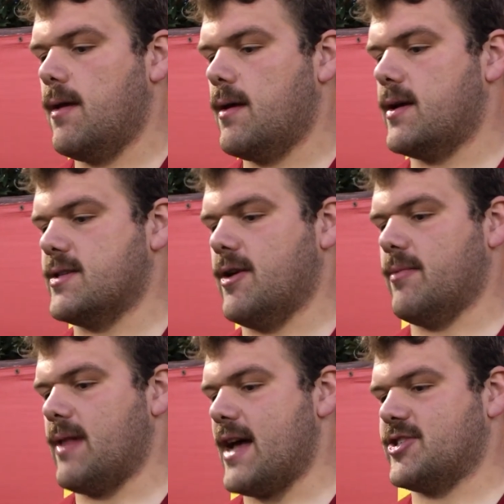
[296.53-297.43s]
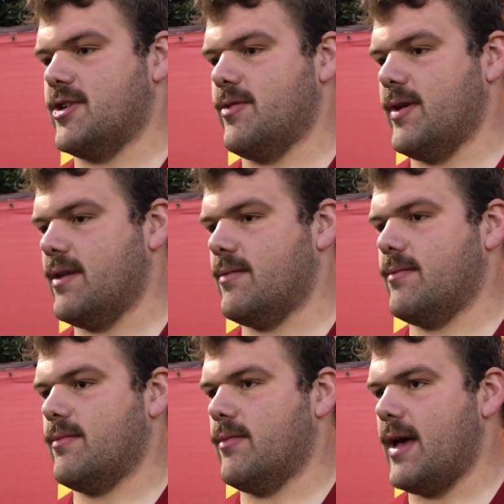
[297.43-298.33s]
Because, you know, last year
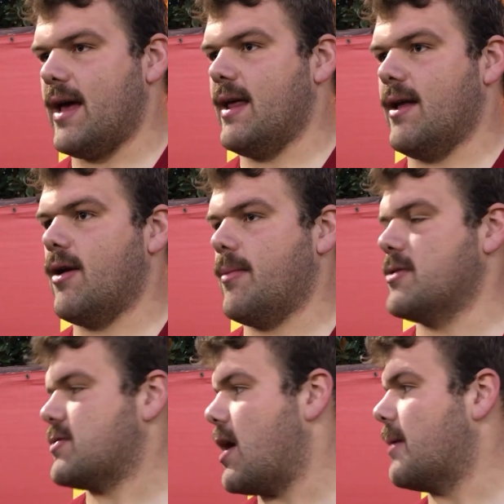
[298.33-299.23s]
we had hit almost rock